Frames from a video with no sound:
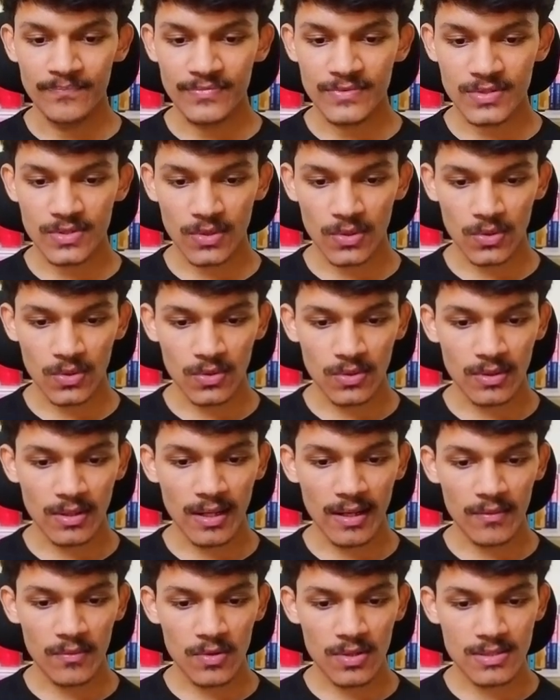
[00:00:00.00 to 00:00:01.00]
So
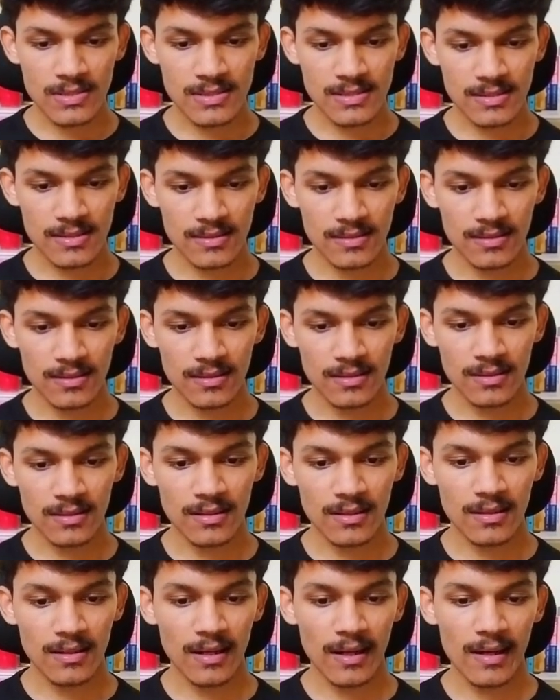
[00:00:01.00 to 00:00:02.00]
I
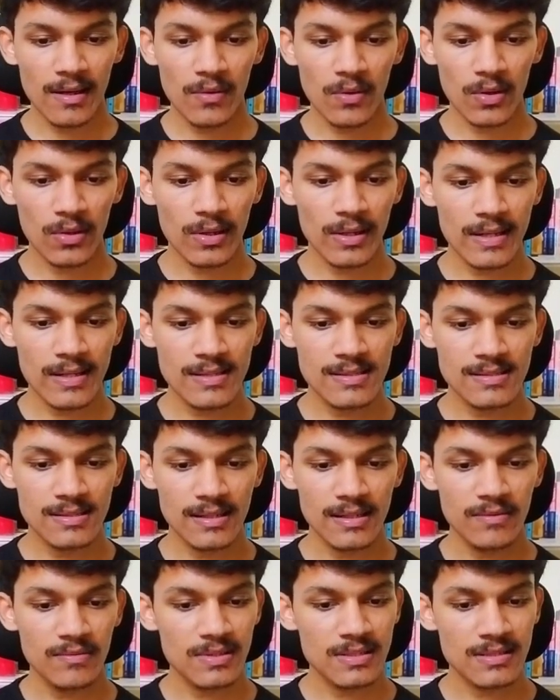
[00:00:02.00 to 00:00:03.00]
have organized
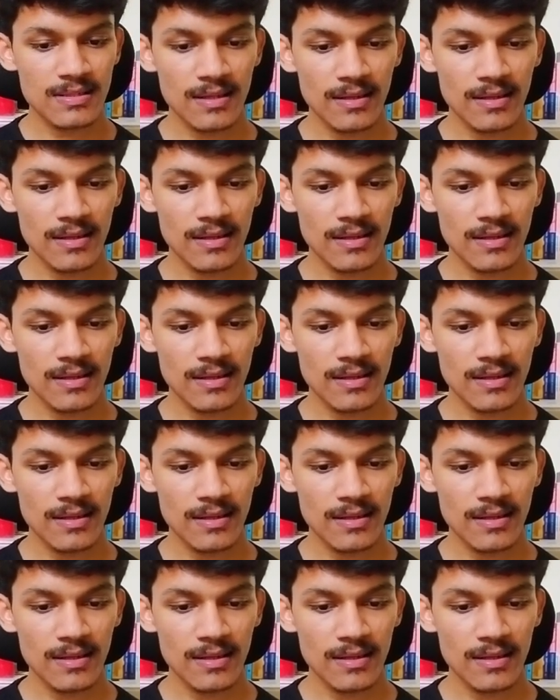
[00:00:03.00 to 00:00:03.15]
events